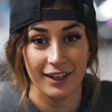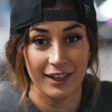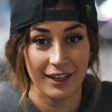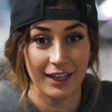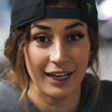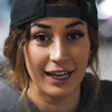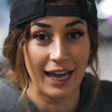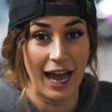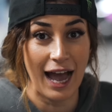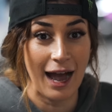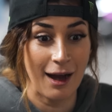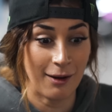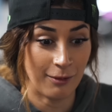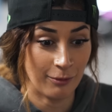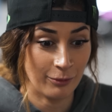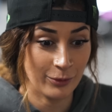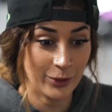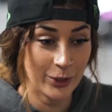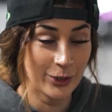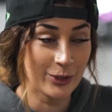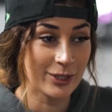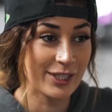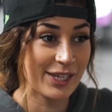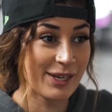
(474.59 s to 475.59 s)
Like, I'm
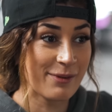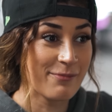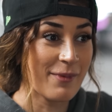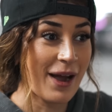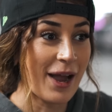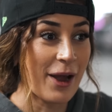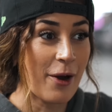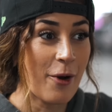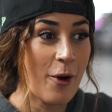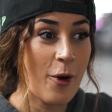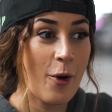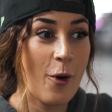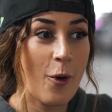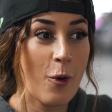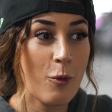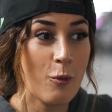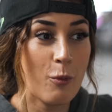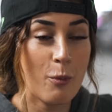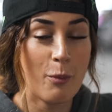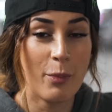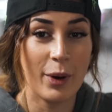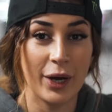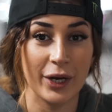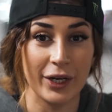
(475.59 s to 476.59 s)
using my whole
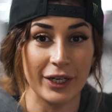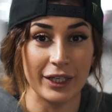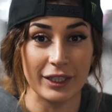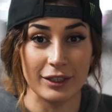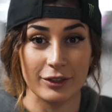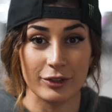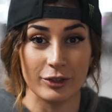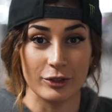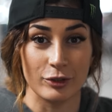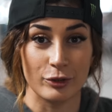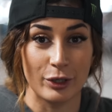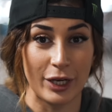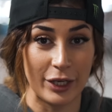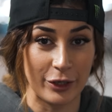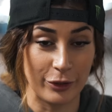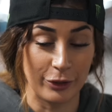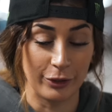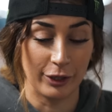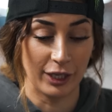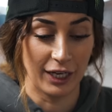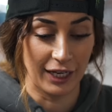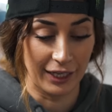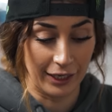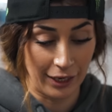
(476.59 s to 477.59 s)
body to try to,
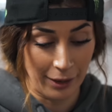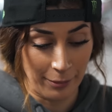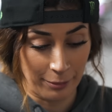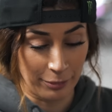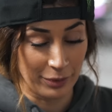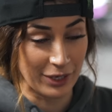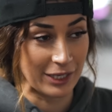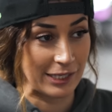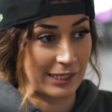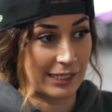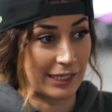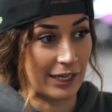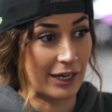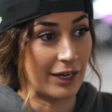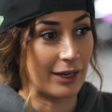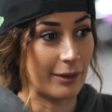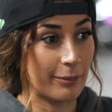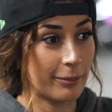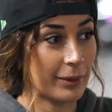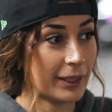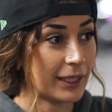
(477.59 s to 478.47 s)
like, press it up.